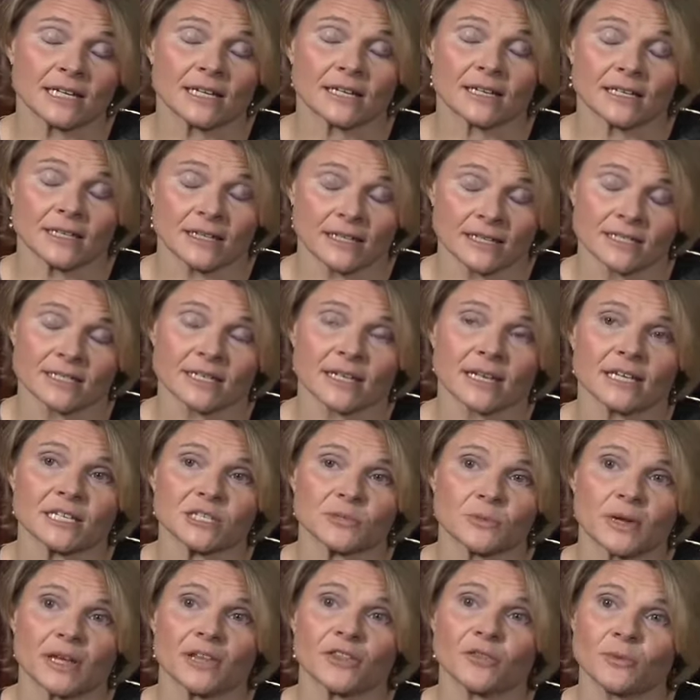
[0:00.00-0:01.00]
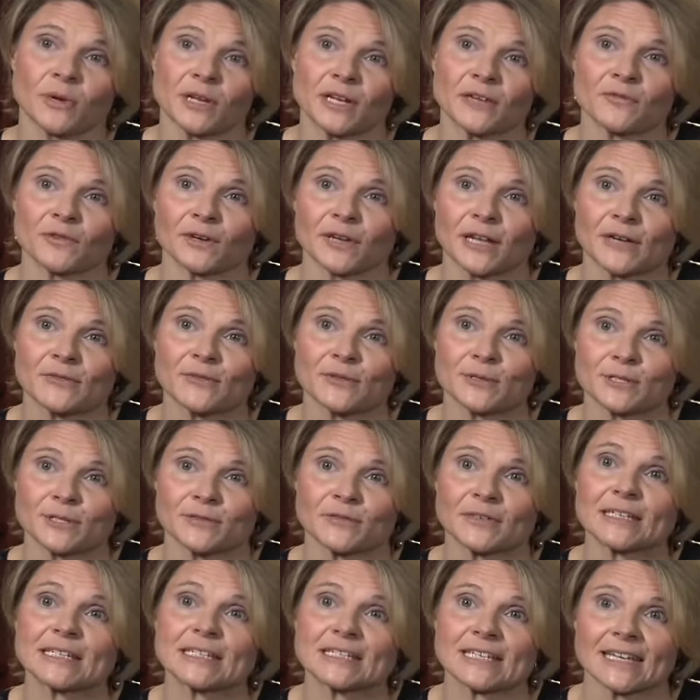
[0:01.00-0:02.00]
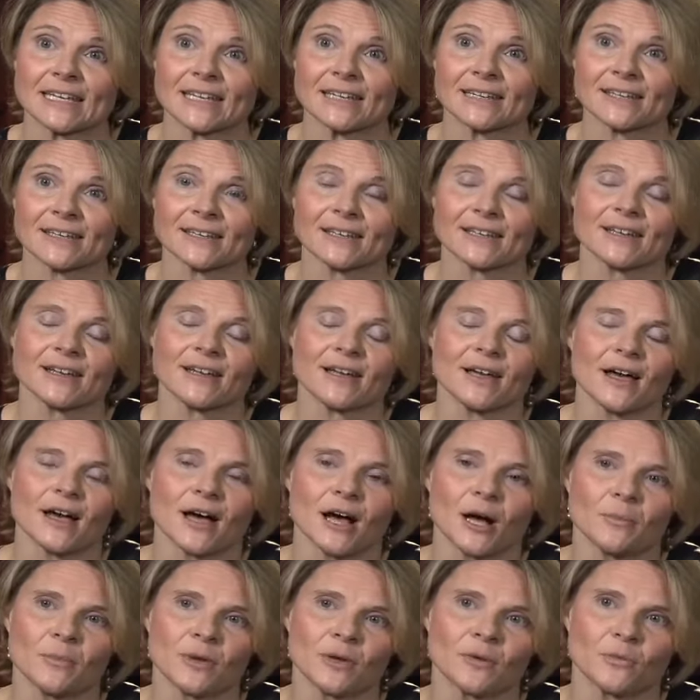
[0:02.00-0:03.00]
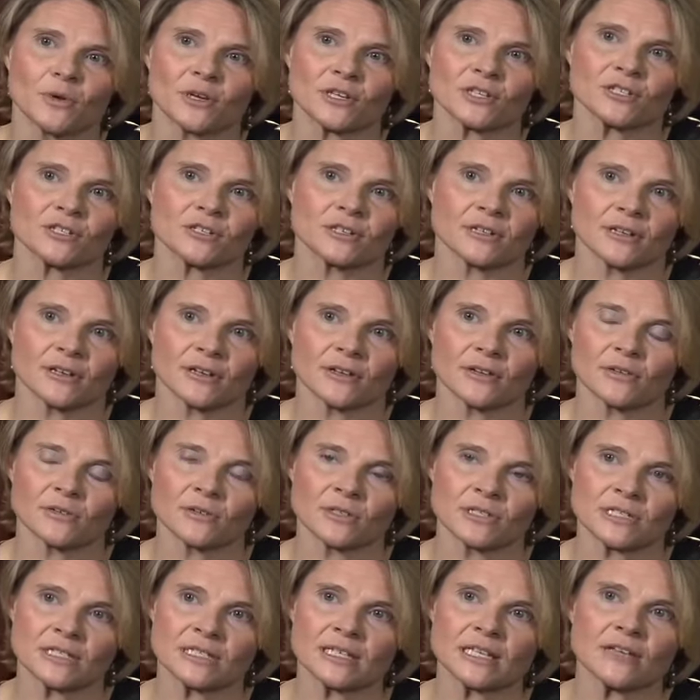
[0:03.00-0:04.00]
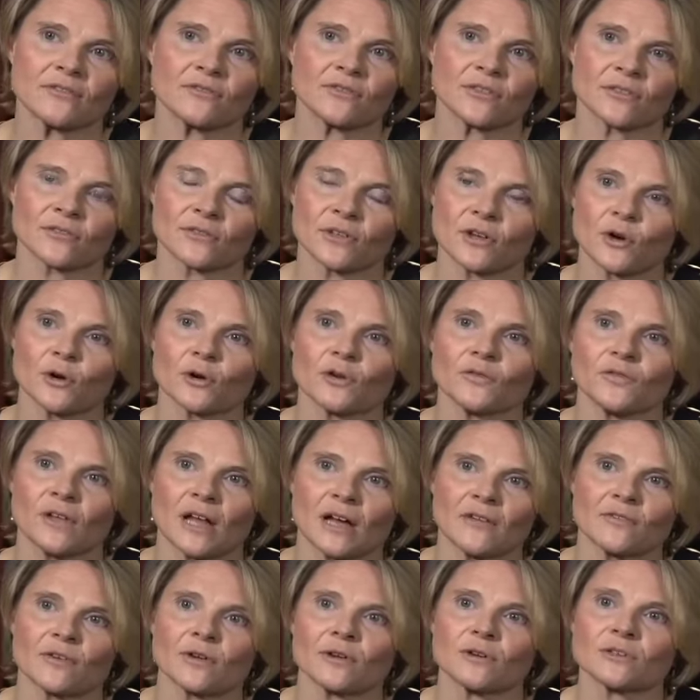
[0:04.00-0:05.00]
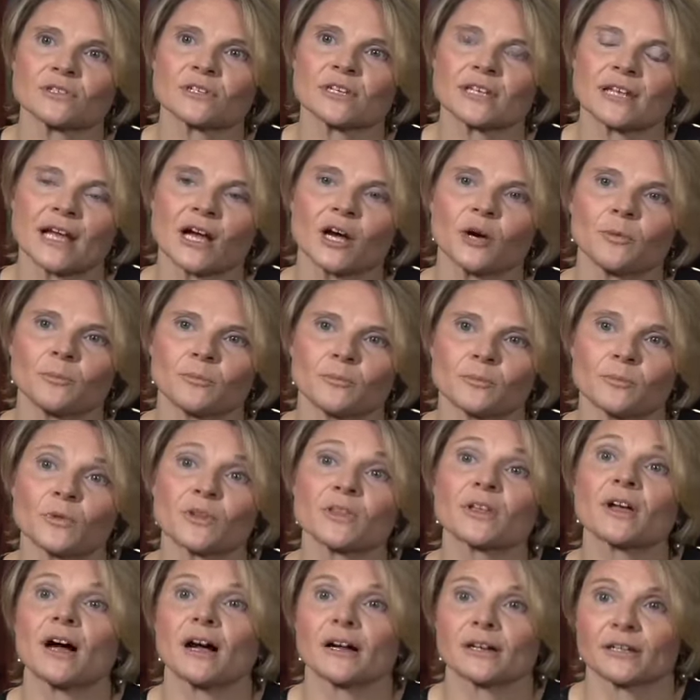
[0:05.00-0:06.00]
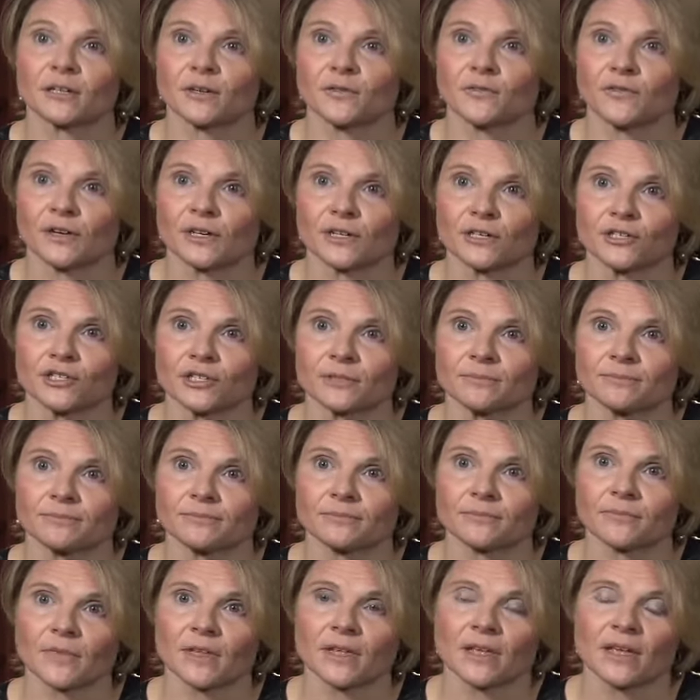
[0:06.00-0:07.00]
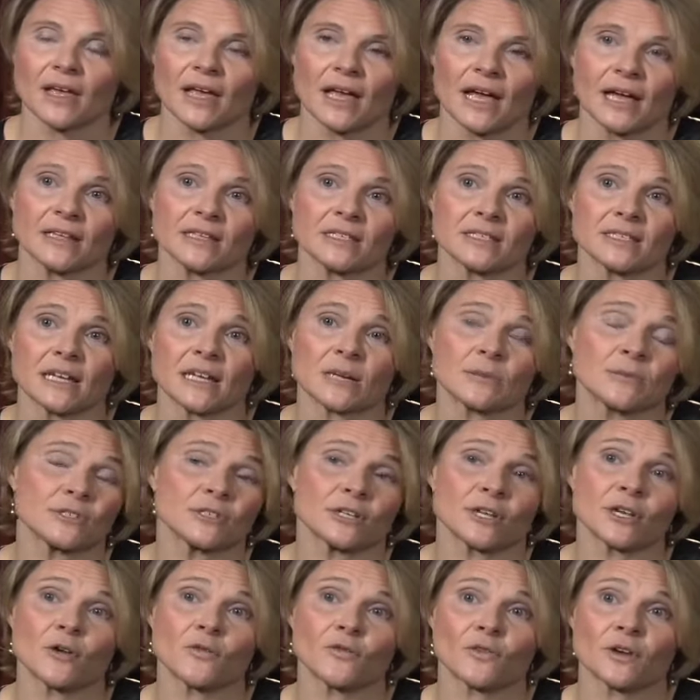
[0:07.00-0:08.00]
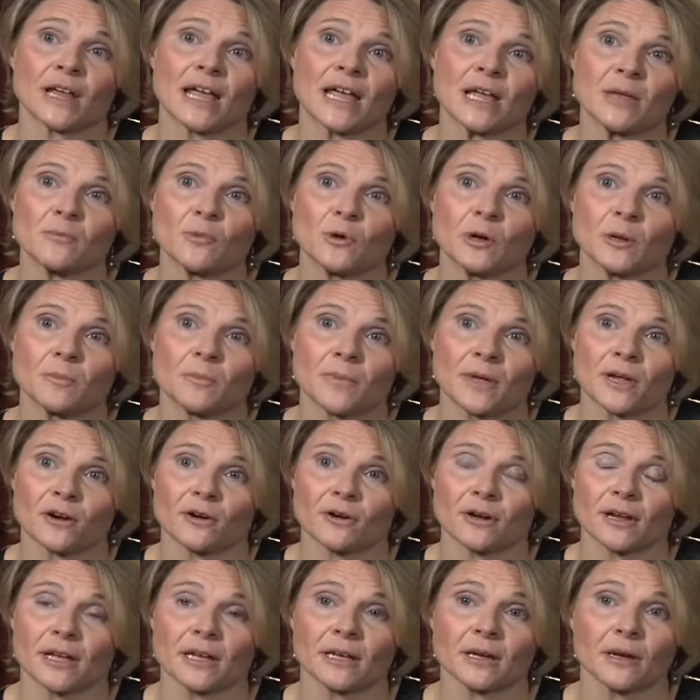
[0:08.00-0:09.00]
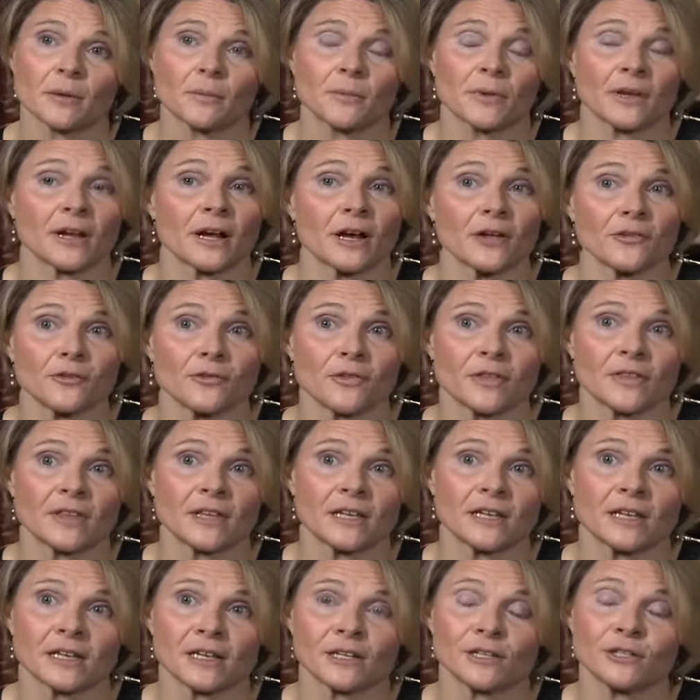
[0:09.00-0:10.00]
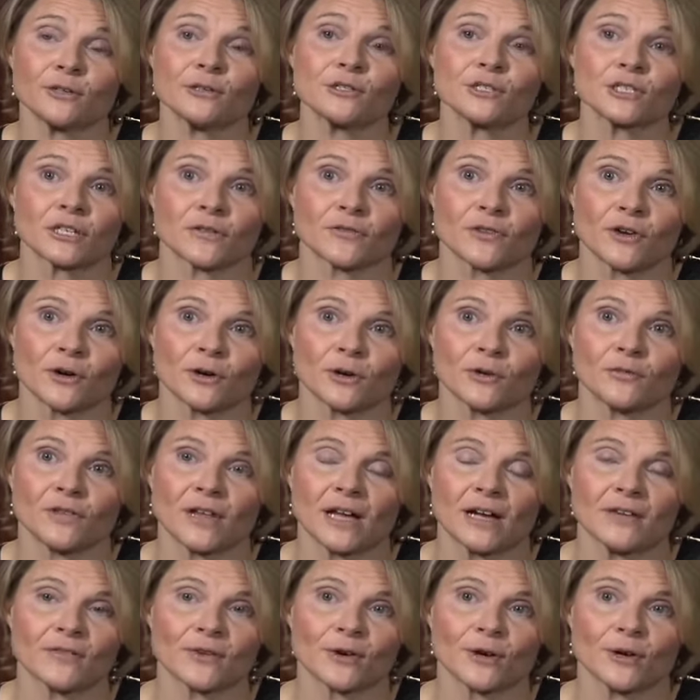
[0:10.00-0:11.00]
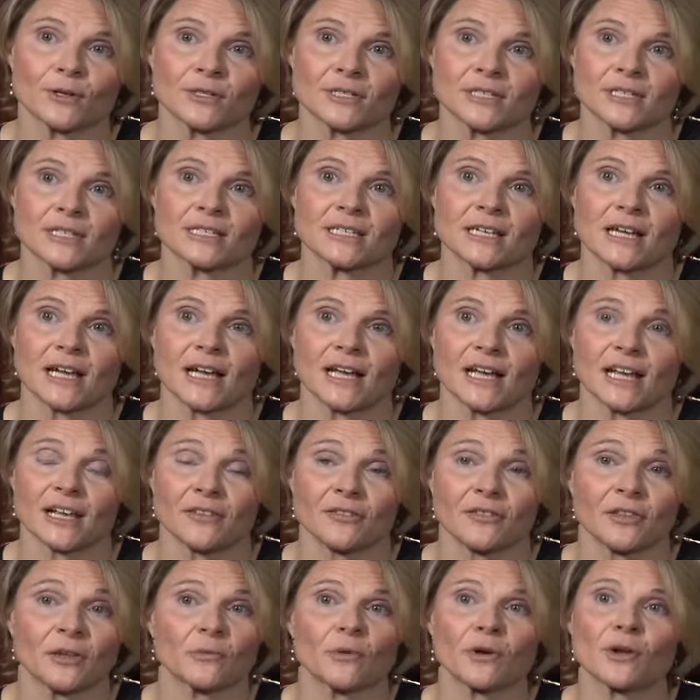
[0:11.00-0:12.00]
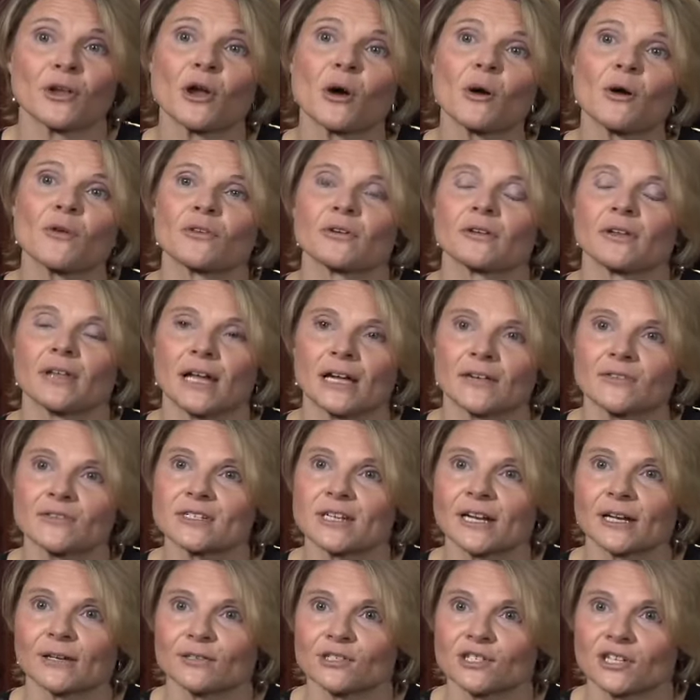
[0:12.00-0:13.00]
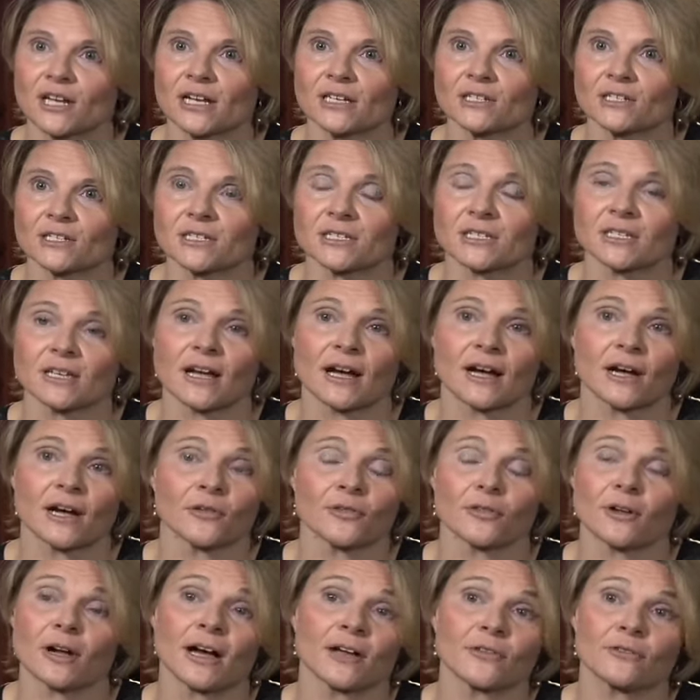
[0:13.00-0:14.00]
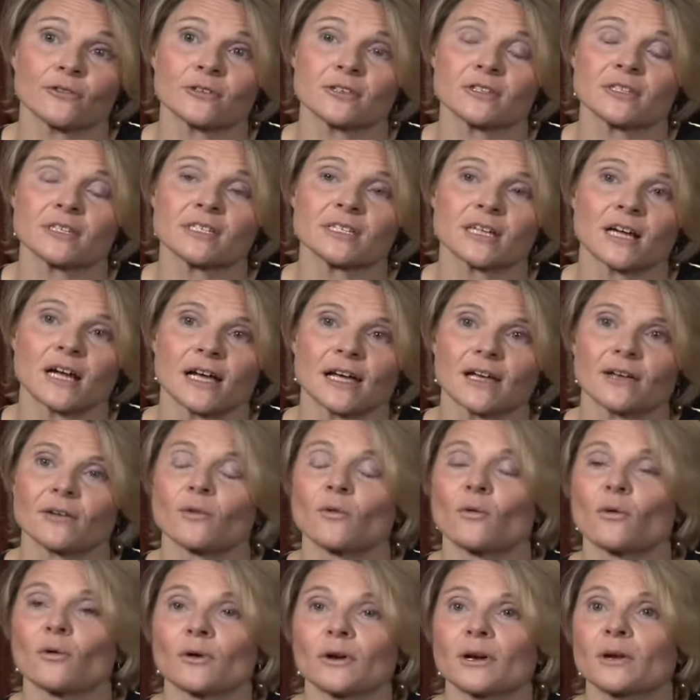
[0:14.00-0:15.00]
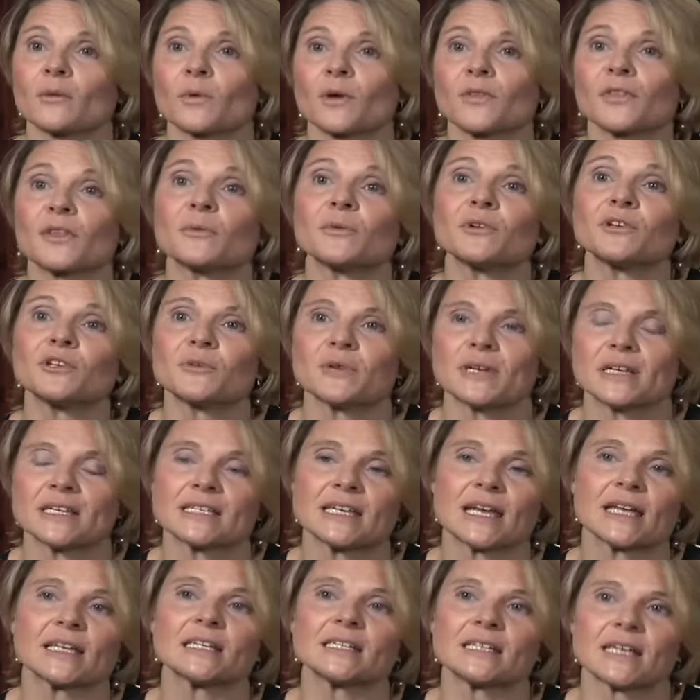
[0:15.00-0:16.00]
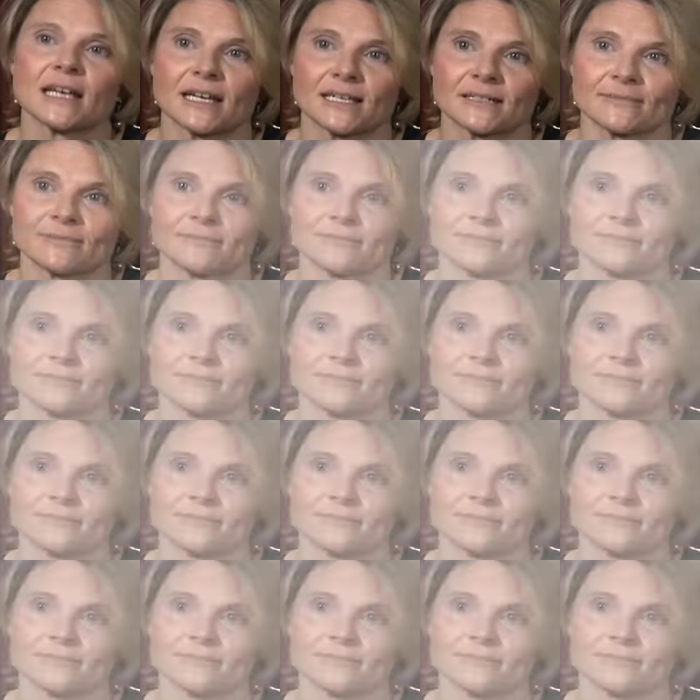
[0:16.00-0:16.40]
in this case we had 3 different levels of intake, to see if the cocoa flavanols could help with cognitive function. And the study was done over an 8-week period, but other than the inclusion of cocoa flavanols in the diet, there were no other lifestyle changes either to the diet or in what they were doing day to day.